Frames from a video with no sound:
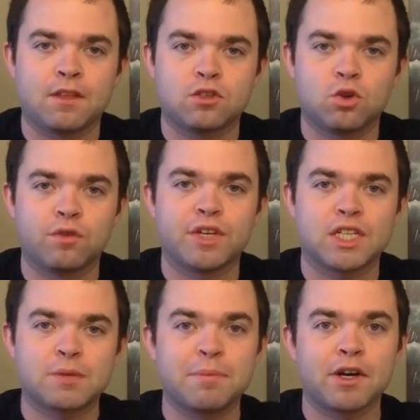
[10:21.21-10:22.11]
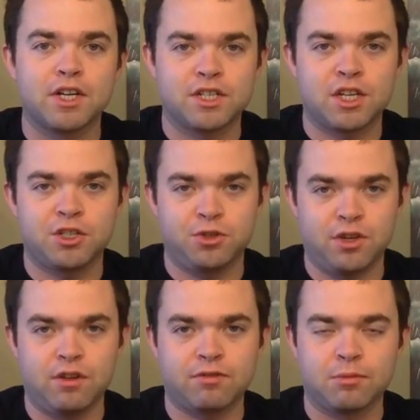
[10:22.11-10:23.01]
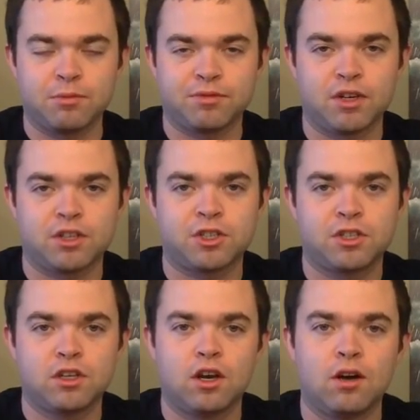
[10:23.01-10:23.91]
sort of experience that you get from fresh